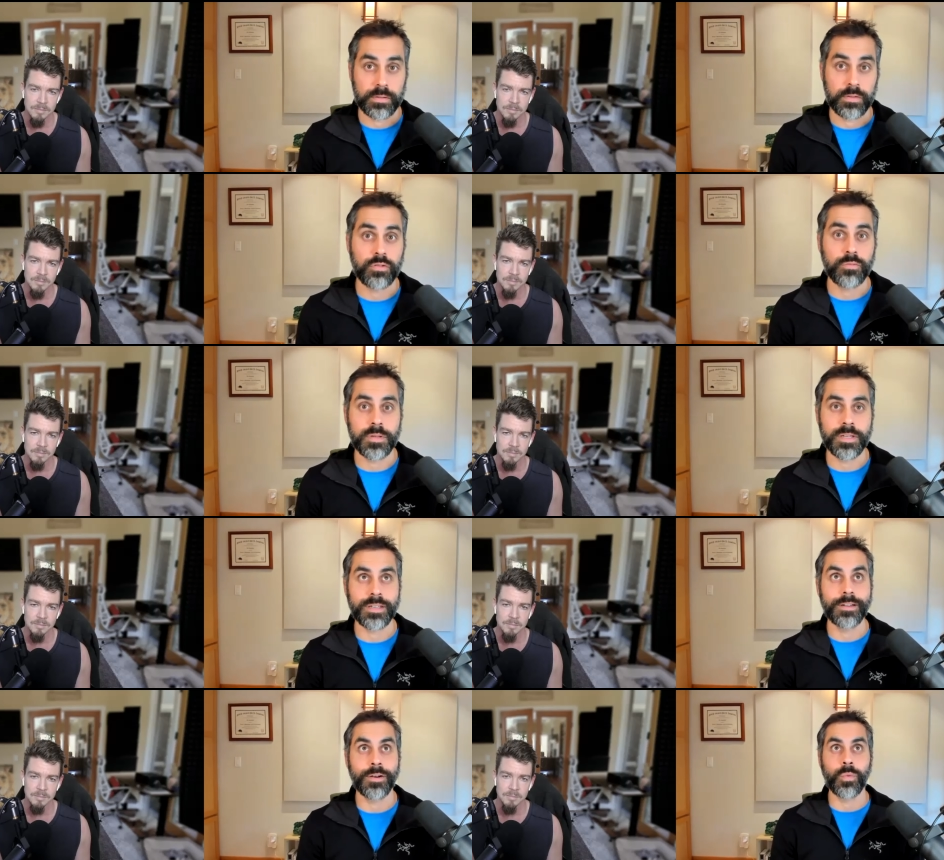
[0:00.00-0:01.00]
Speaker 1: to
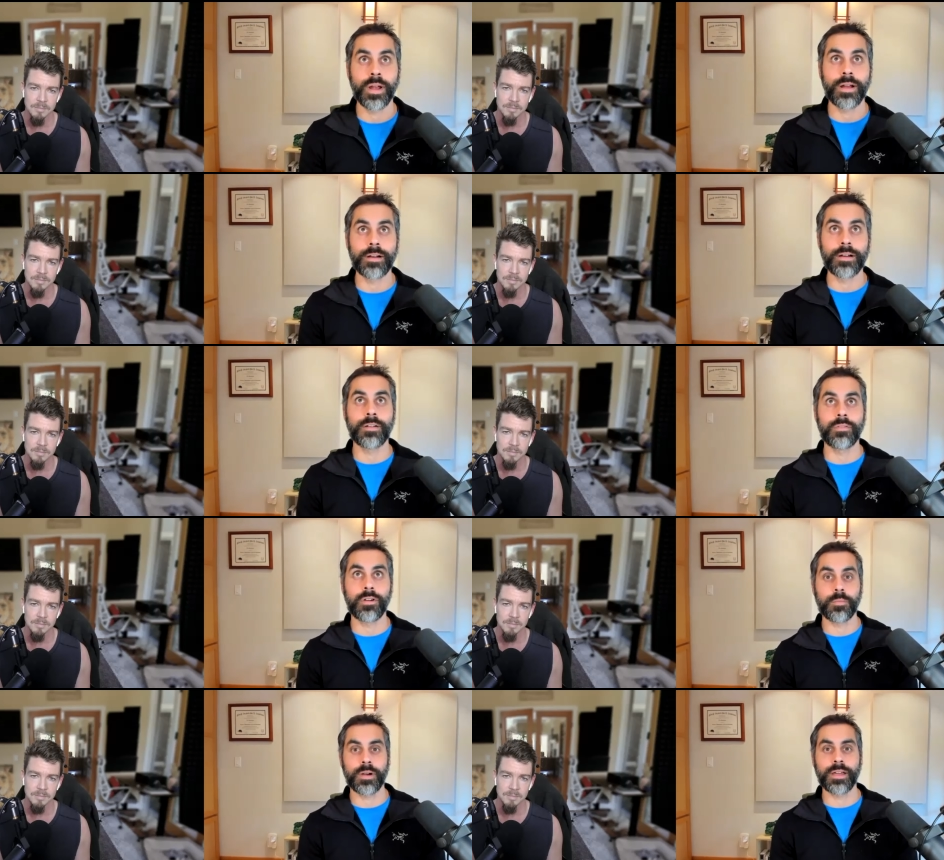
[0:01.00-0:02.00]
be aware of
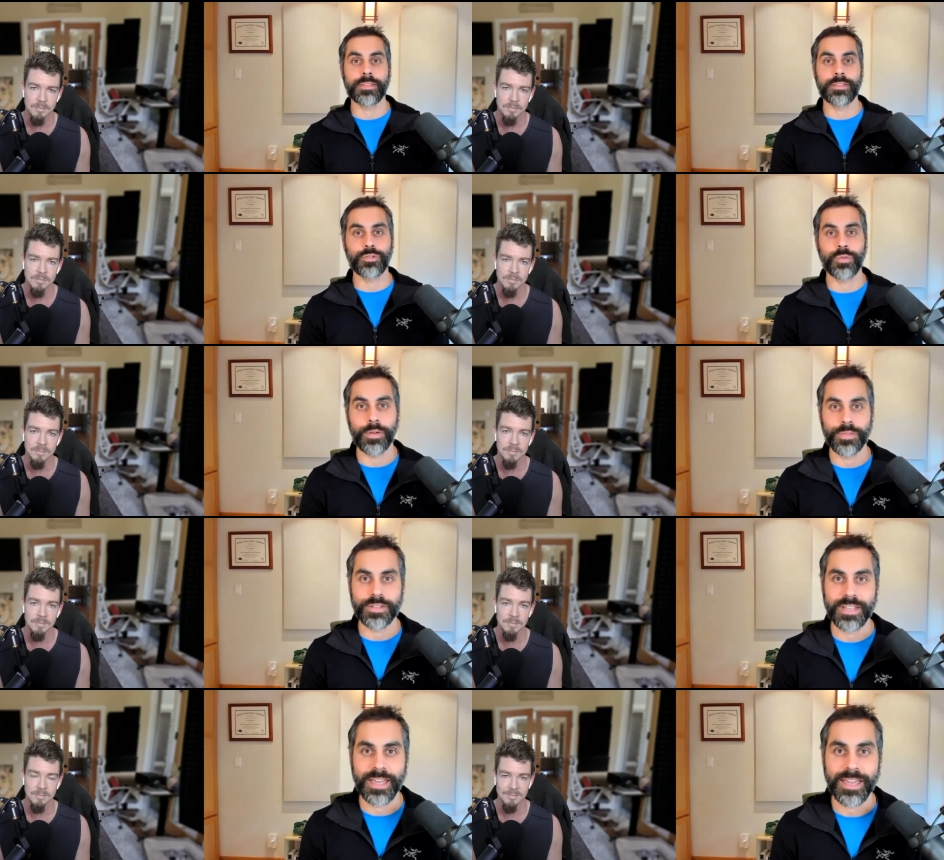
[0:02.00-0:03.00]
our breath throughout the
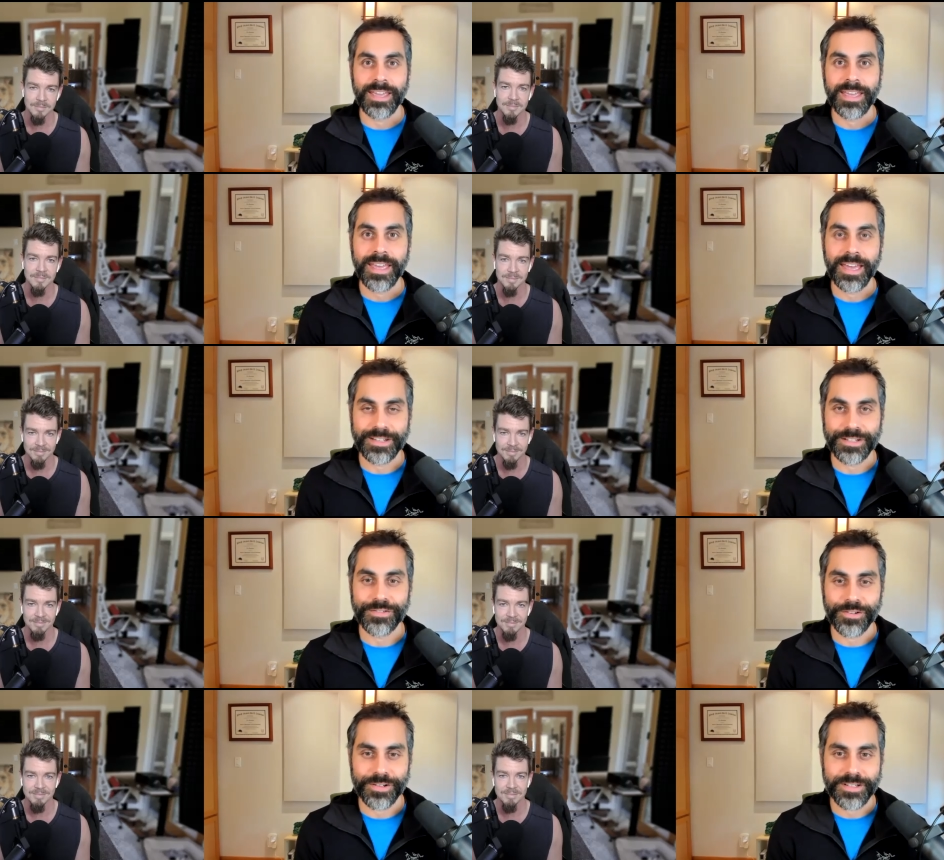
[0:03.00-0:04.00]
day at
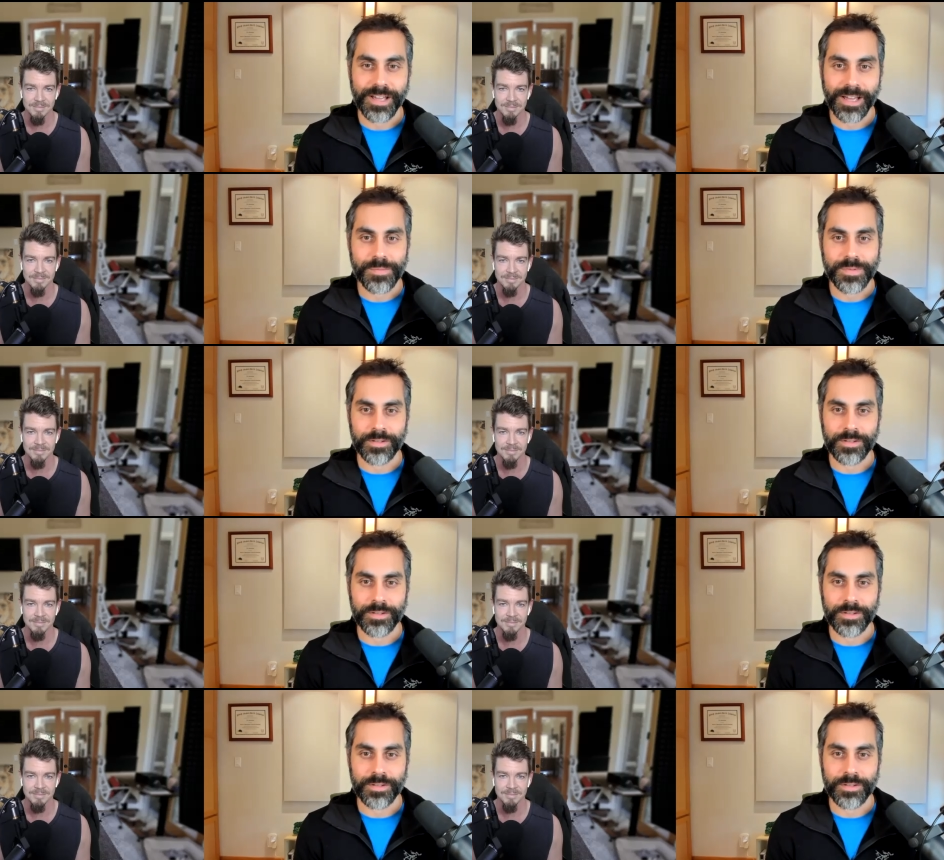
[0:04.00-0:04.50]
different times, mm-hmm.